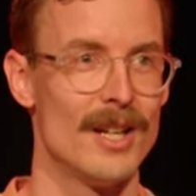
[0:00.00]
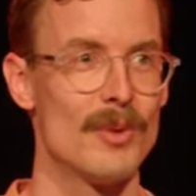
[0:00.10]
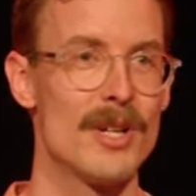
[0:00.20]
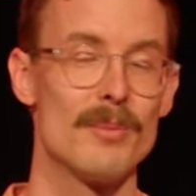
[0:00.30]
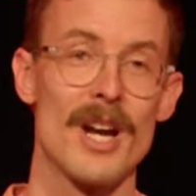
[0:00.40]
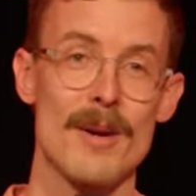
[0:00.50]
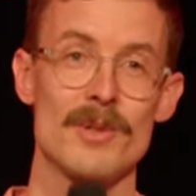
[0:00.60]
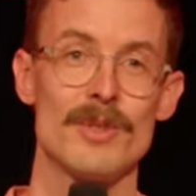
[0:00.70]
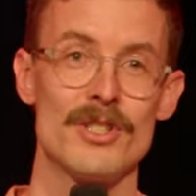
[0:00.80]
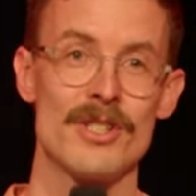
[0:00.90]
when
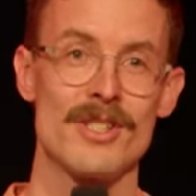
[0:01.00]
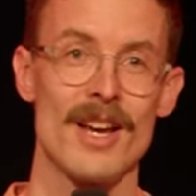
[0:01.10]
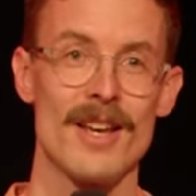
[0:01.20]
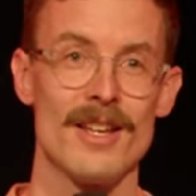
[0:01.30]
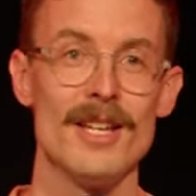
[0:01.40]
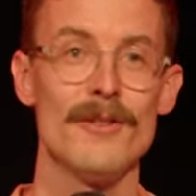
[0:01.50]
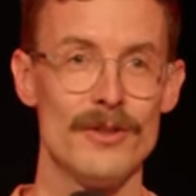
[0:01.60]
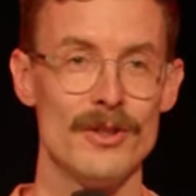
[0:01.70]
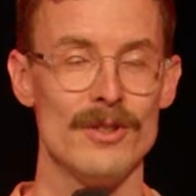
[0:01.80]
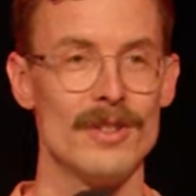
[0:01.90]
perhaps we should say,
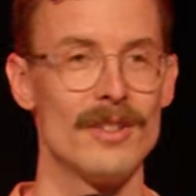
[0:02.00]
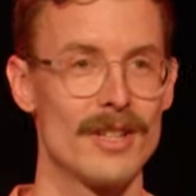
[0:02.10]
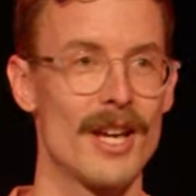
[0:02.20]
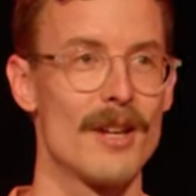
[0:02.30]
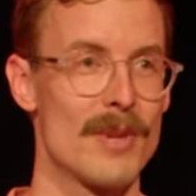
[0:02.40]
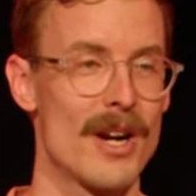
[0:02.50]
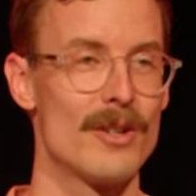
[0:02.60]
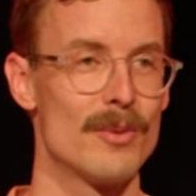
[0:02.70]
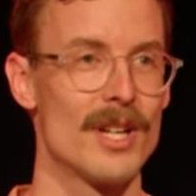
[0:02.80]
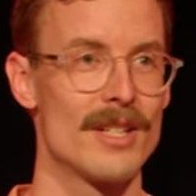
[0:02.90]
if you get
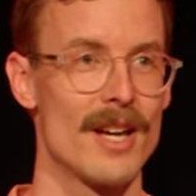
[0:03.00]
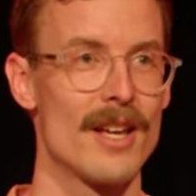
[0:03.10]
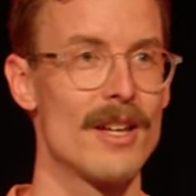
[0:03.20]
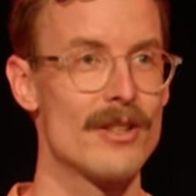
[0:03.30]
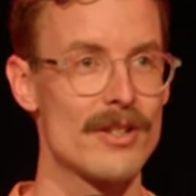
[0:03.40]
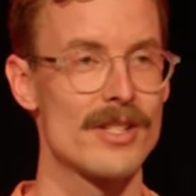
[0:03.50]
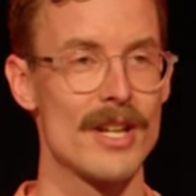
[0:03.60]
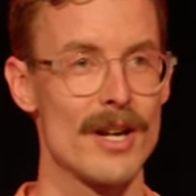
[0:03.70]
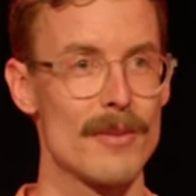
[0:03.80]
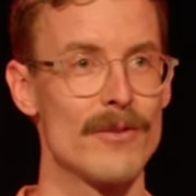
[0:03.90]
married one day, and not
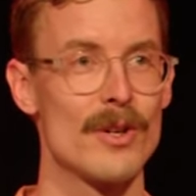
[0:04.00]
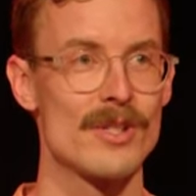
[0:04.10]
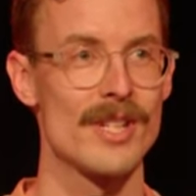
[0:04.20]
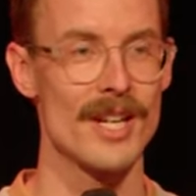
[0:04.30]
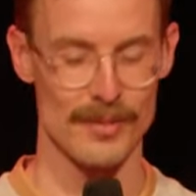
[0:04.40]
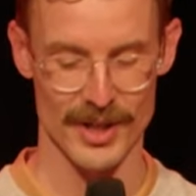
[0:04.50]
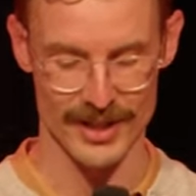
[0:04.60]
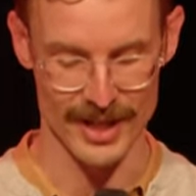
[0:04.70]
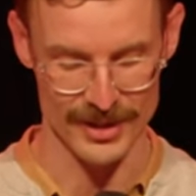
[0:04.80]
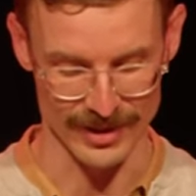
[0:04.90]
set up false
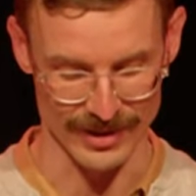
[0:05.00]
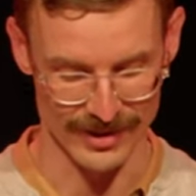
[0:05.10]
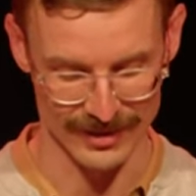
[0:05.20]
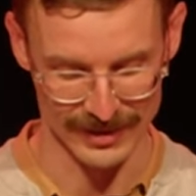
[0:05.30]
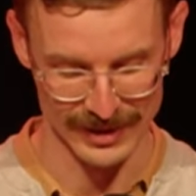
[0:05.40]
expectations.